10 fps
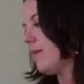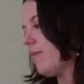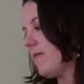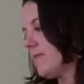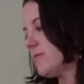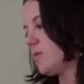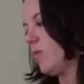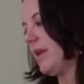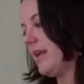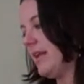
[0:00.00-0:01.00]
Proverbs
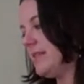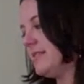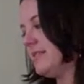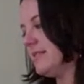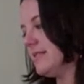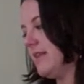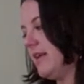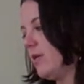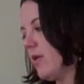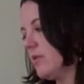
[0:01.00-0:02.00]
20:19 says,
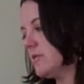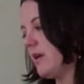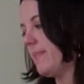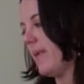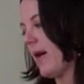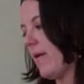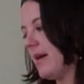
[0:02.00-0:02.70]
"He who goes about